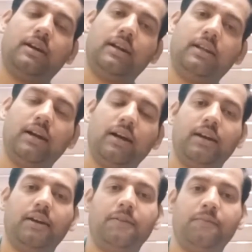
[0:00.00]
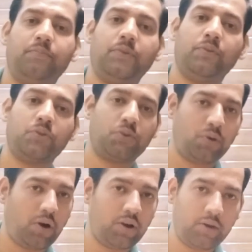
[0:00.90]
and I wish you
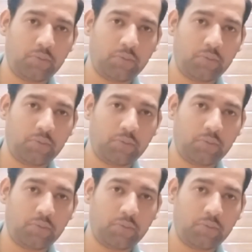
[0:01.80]
all a